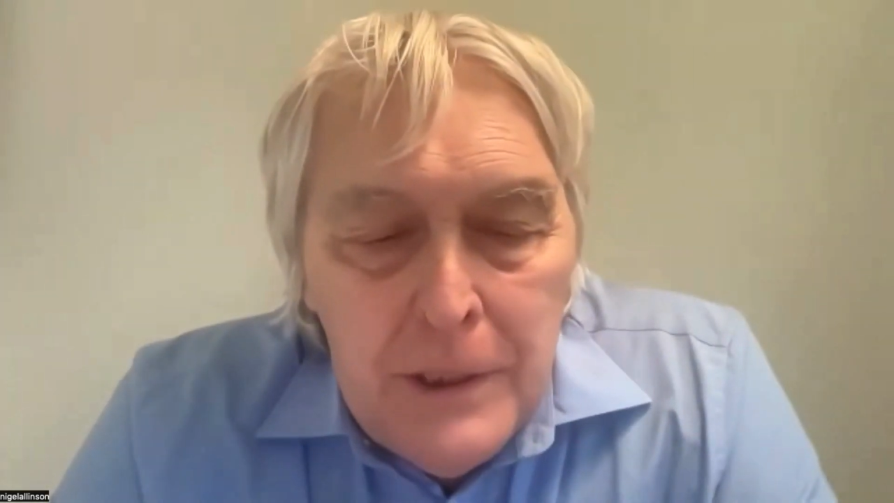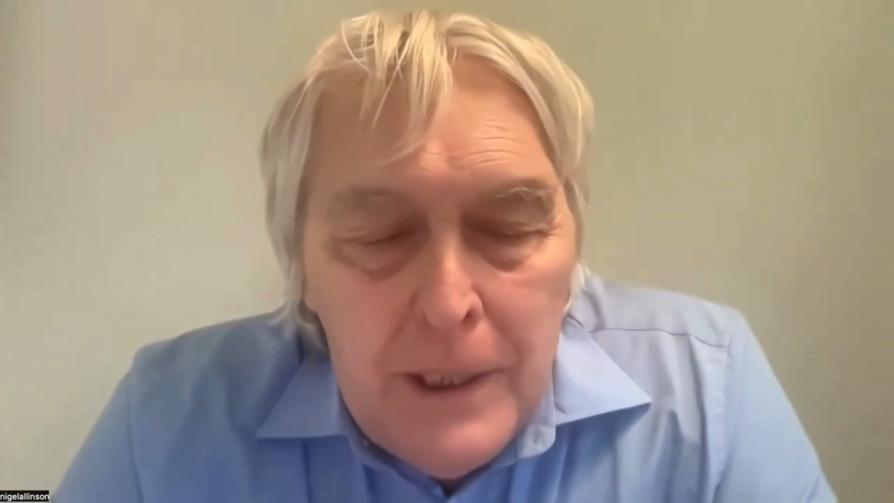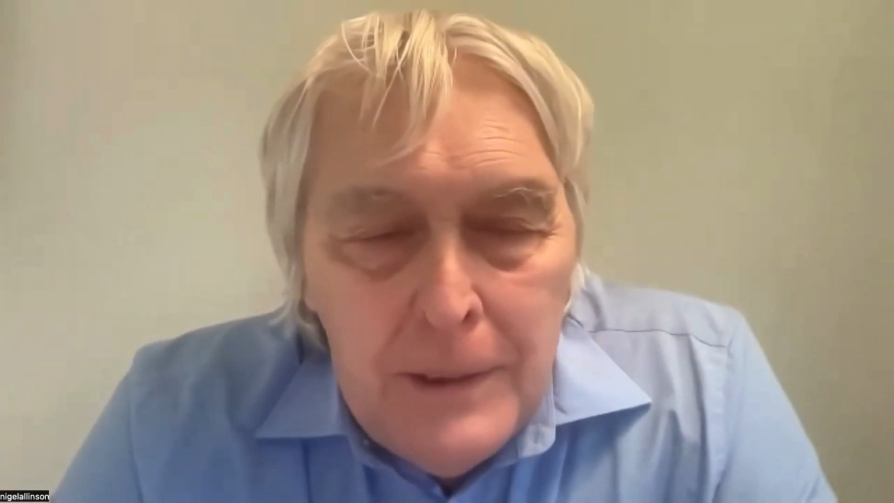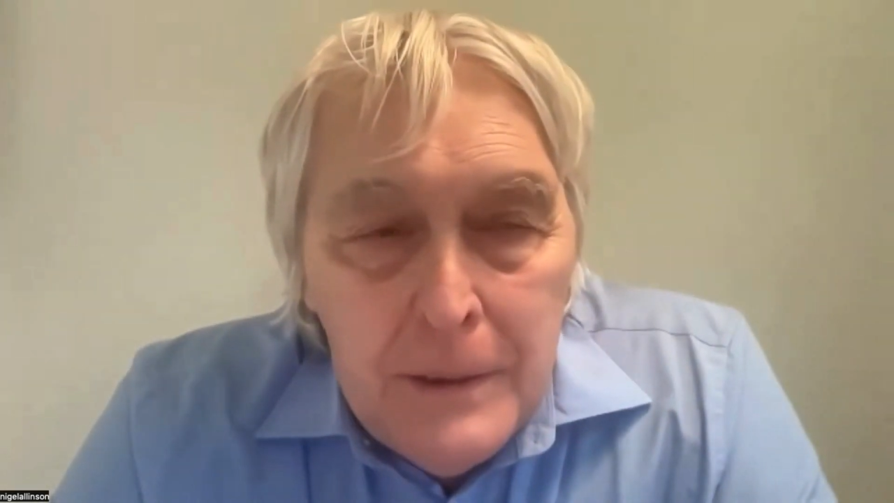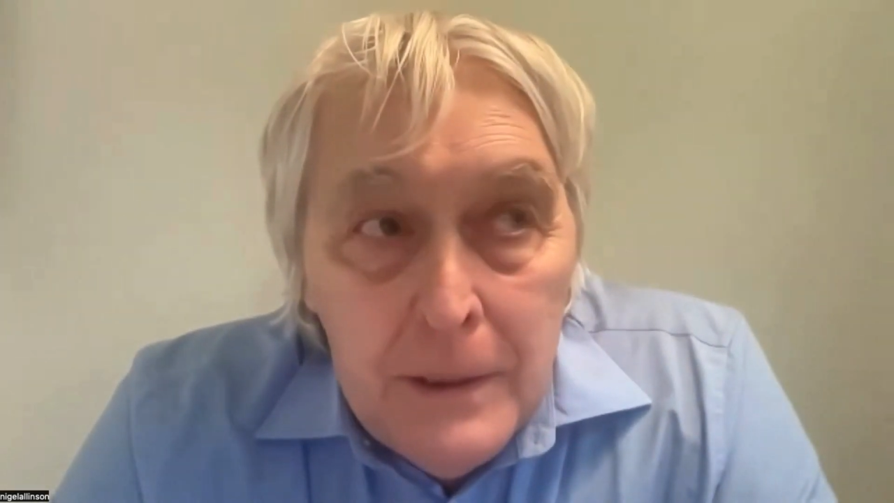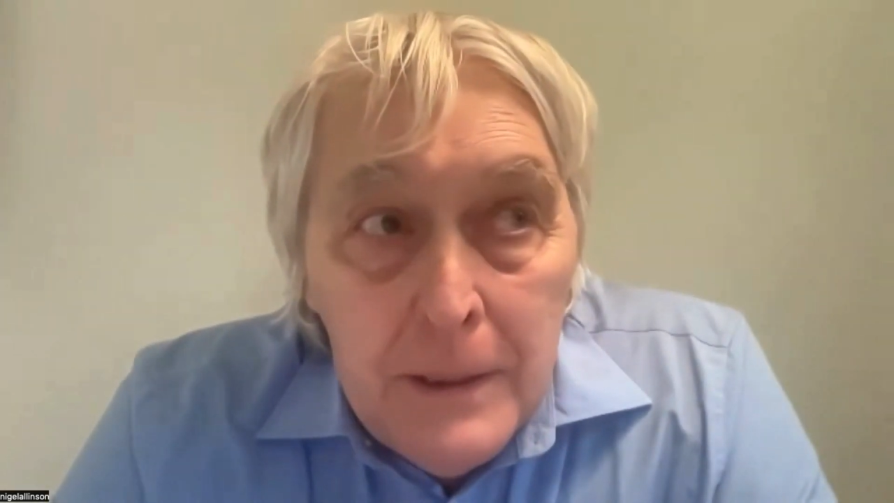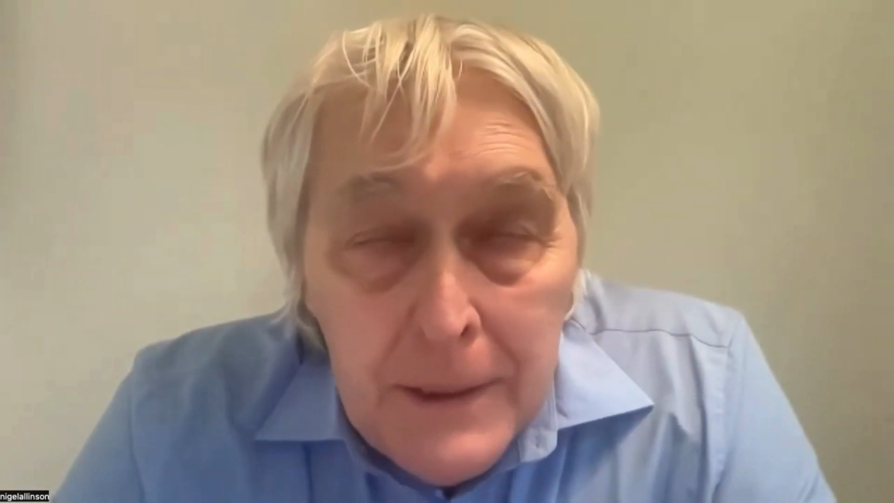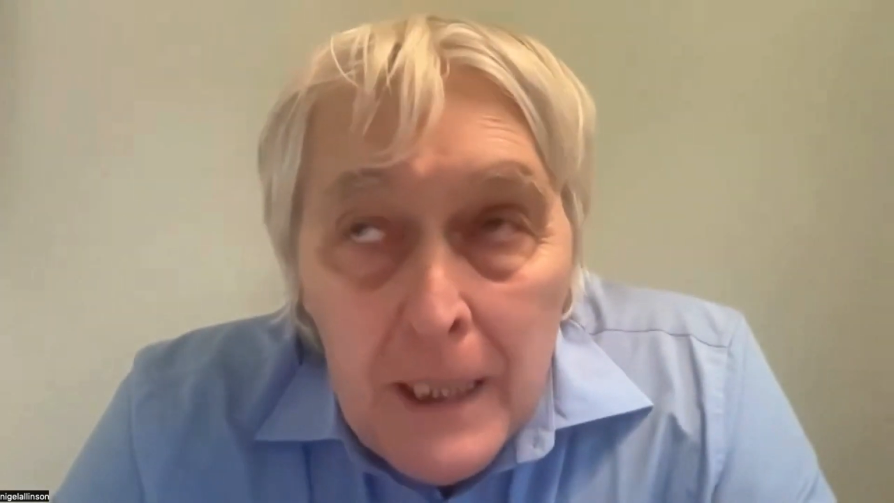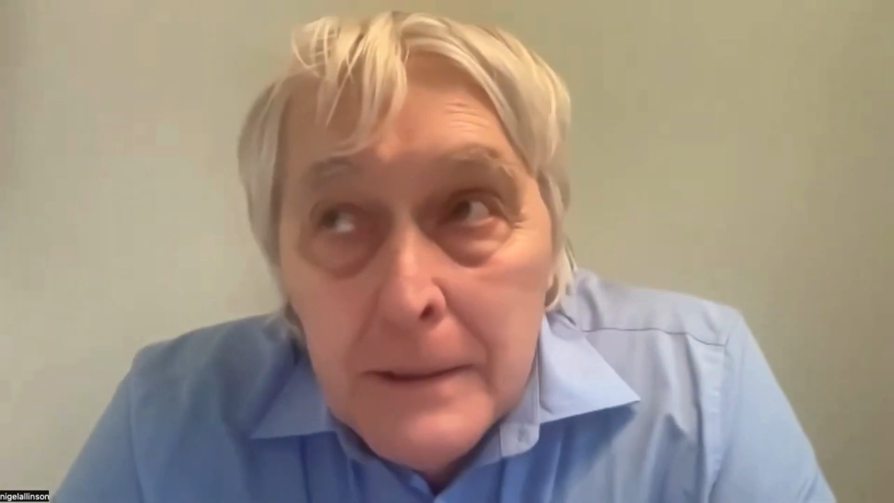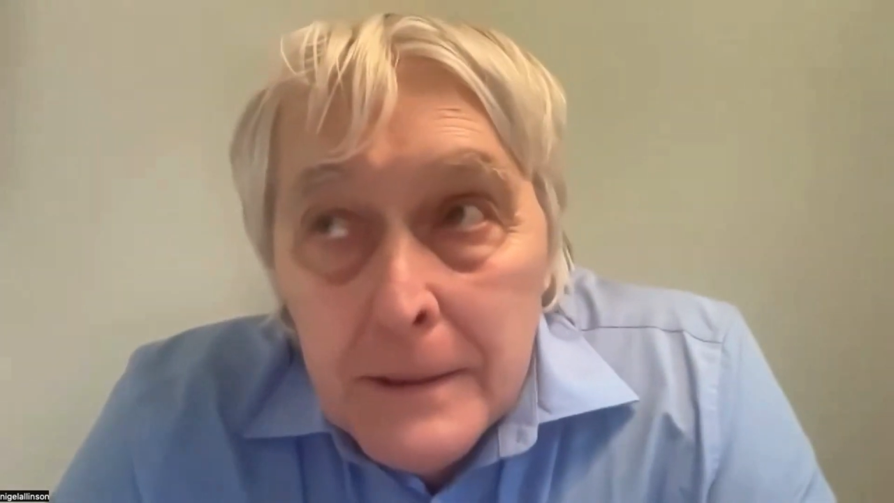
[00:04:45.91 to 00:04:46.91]
data, and
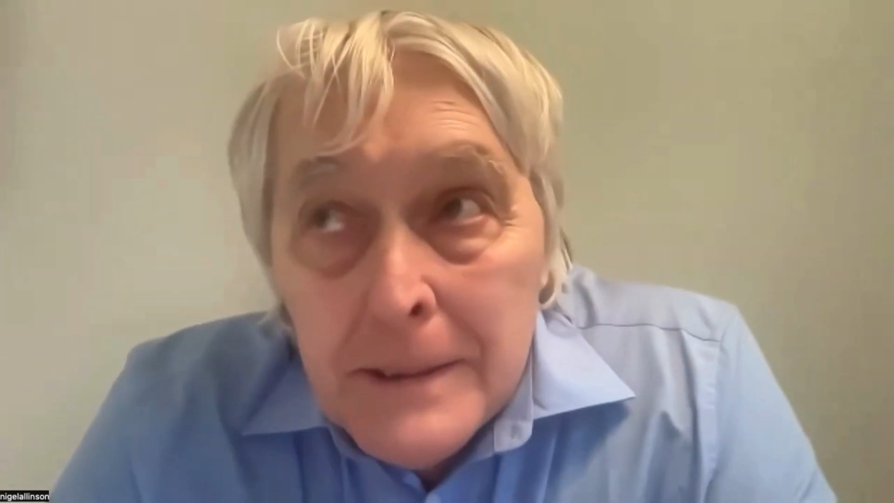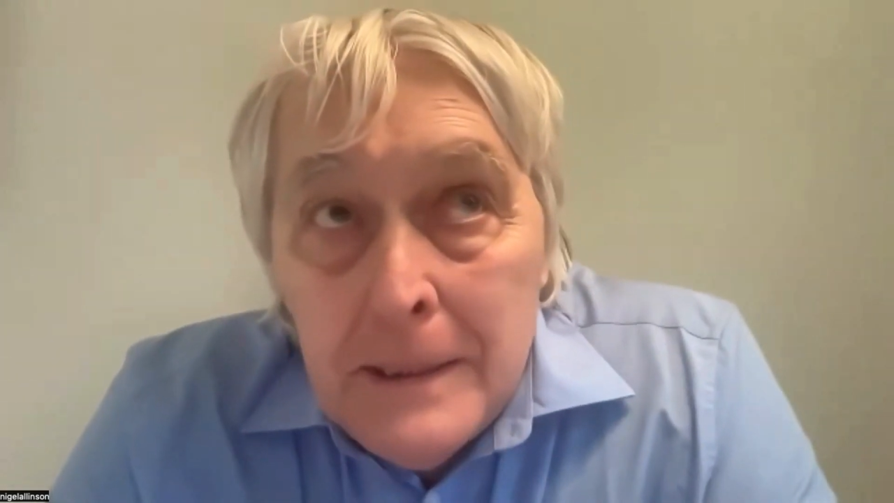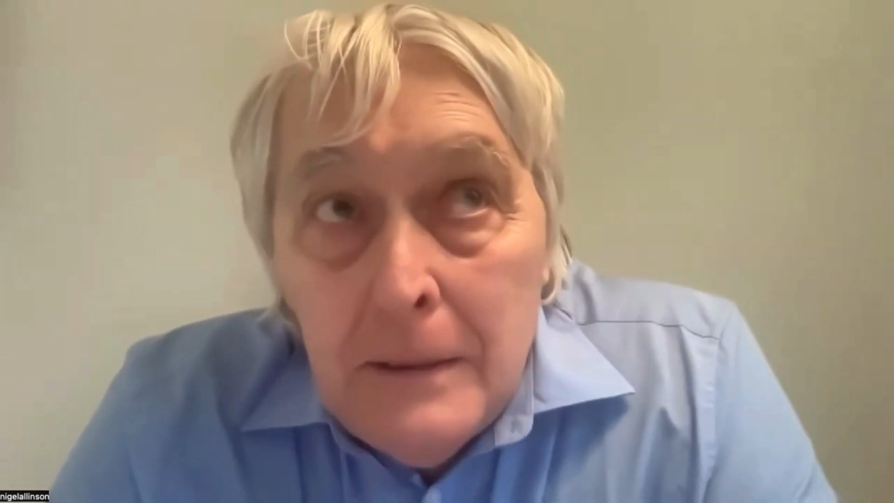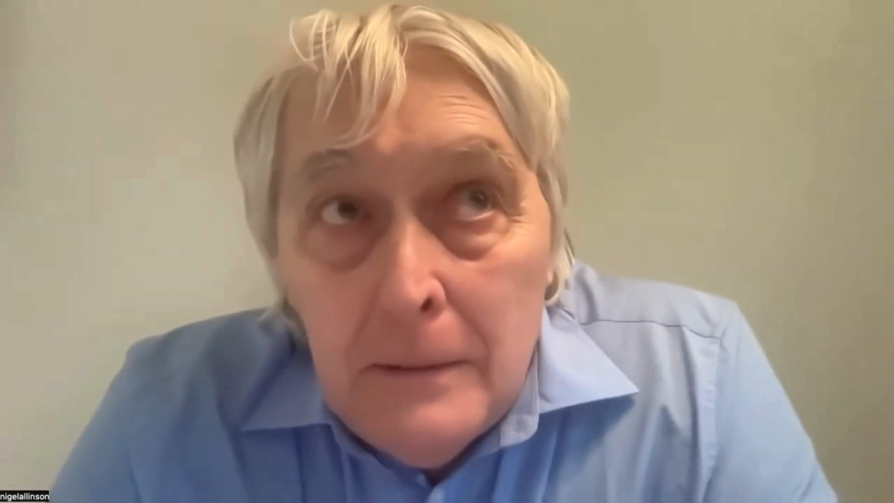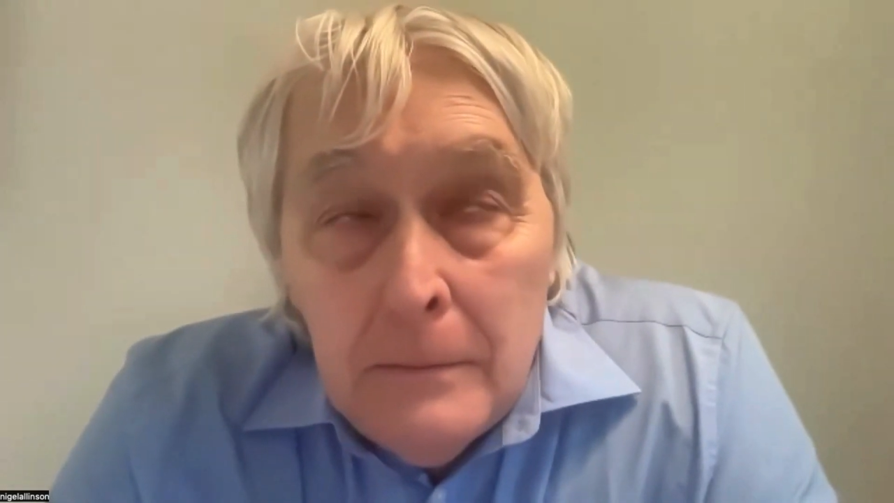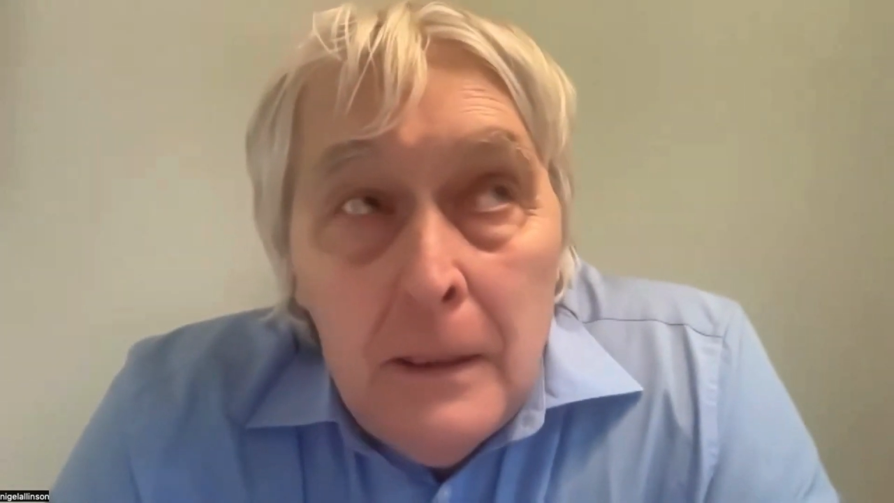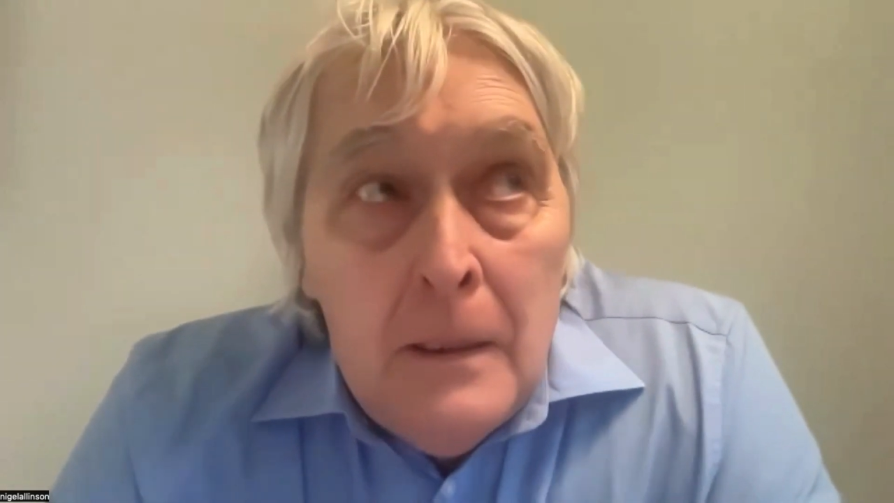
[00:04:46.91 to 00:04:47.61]
yet still,